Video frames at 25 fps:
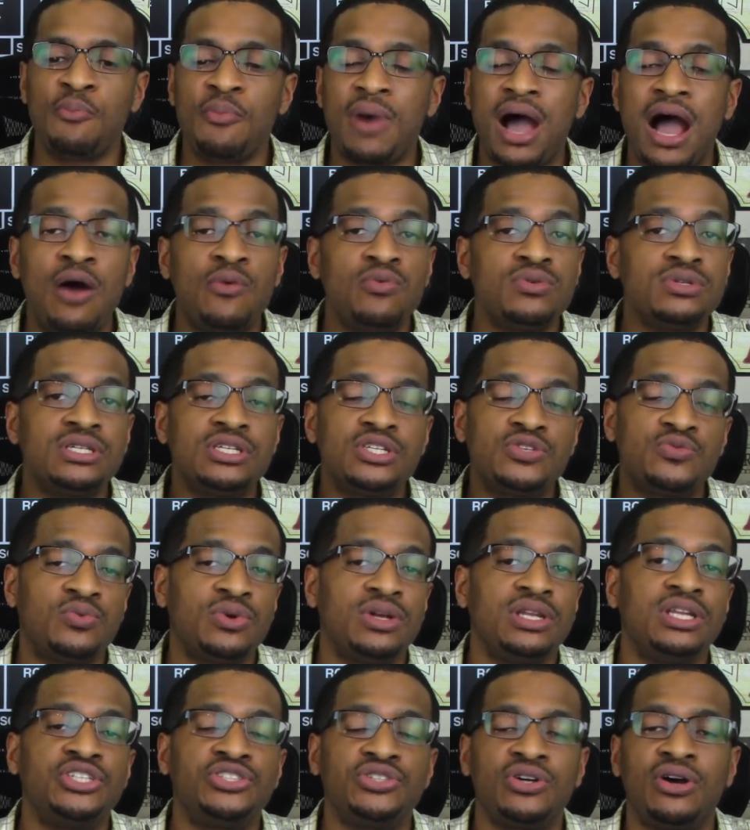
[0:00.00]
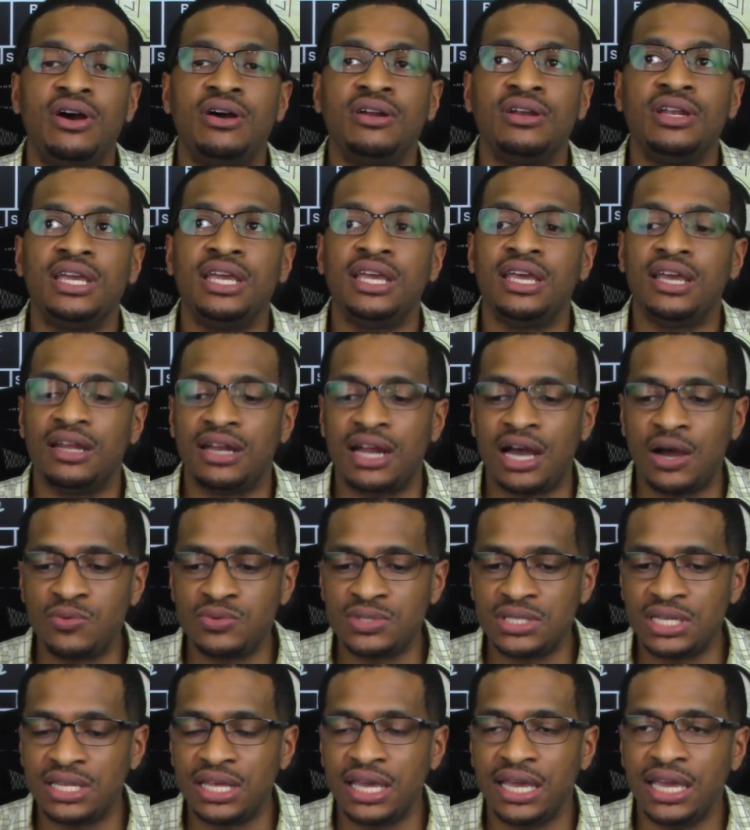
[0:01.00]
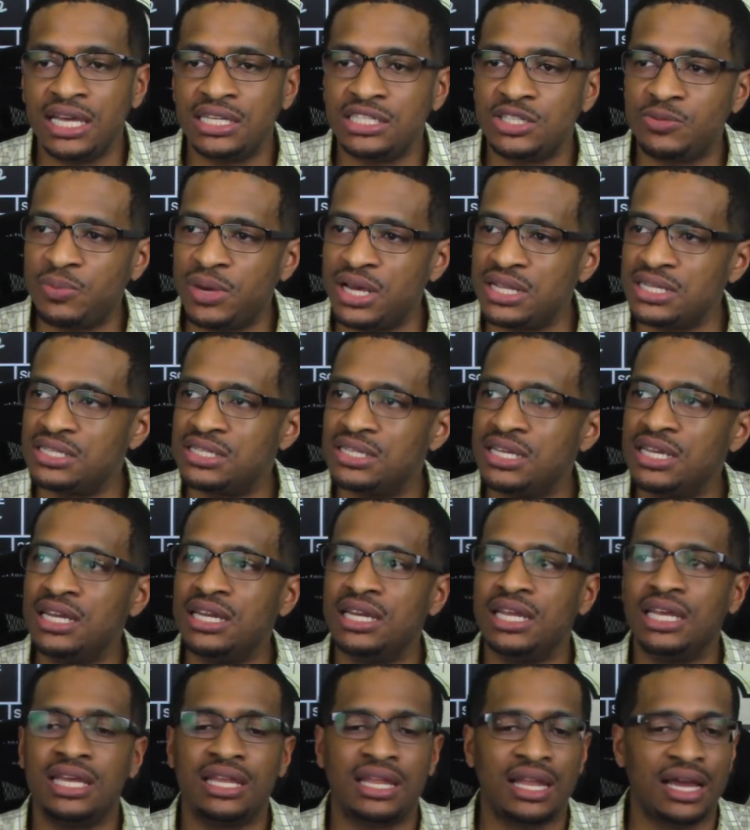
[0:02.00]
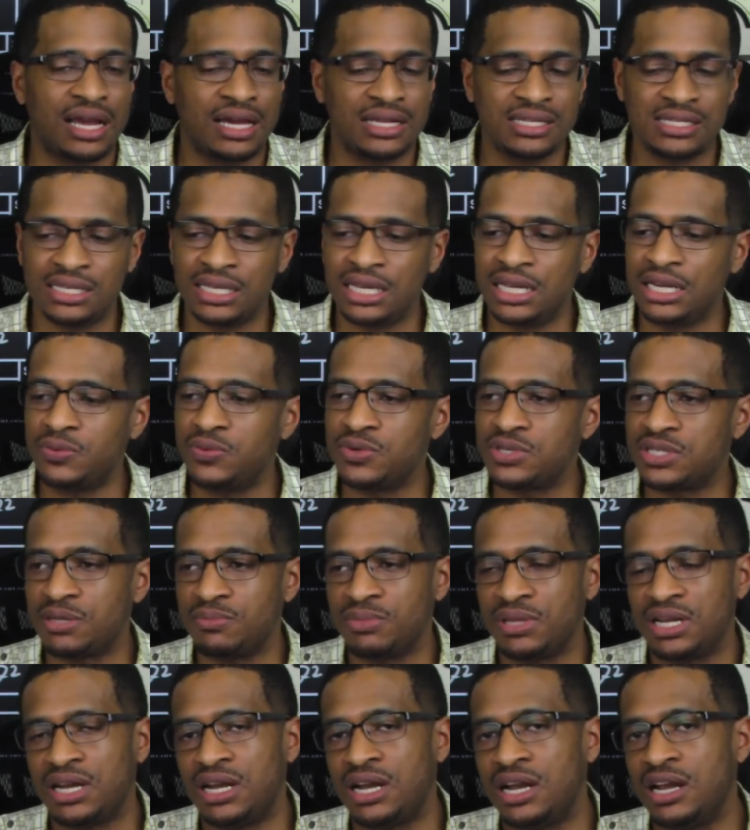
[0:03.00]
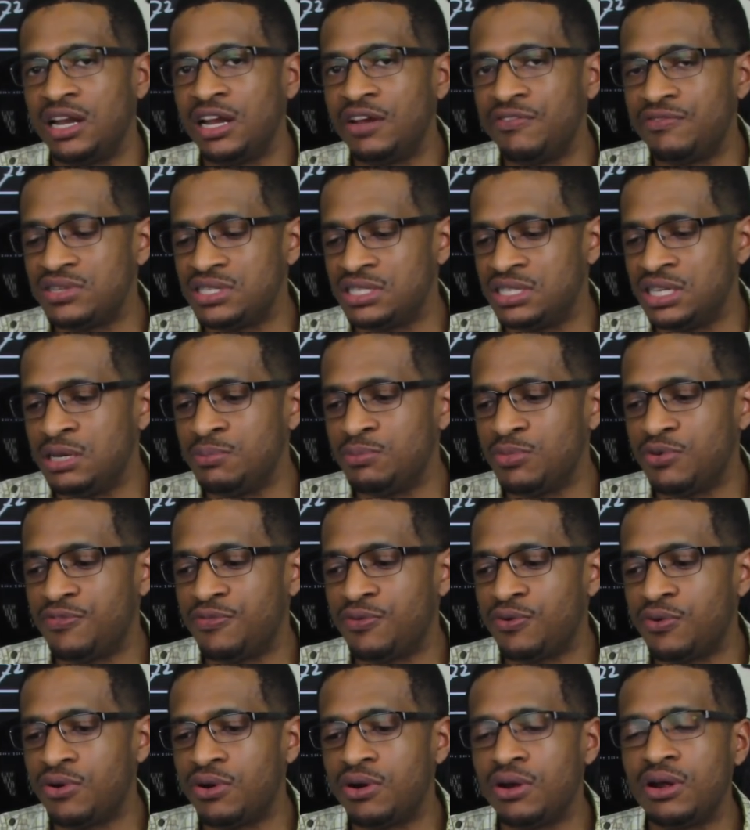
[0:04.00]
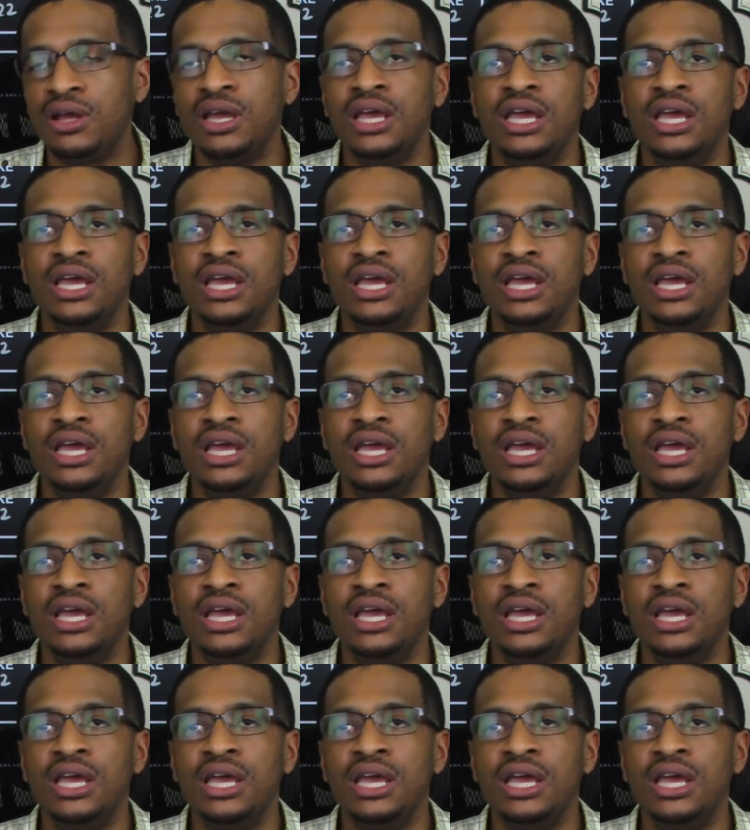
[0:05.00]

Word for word: I was just really drawn in. I was at the edge of my seat. It, like I said, it was something that I've never seen before.